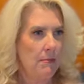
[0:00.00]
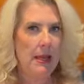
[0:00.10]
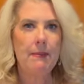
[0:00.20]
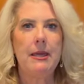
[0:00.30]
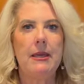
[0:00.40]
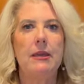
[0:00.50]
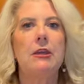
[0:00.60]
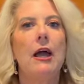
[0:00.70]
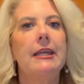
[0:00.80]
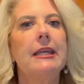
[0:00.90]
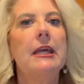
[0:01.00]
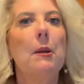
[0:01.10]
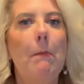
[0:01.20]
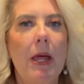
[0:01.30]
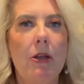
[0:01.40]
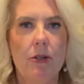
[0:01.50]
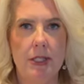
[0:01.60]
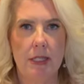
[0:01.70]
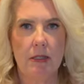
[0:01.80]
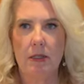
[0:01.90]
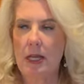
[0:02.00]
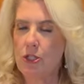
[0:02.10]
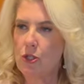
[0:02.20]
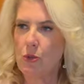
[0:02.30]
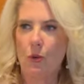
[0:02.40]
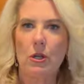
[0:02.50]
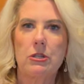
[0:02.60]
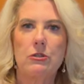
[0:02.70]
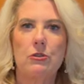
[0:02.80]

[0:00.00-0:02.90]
Maybe I can get a better deal at Shore,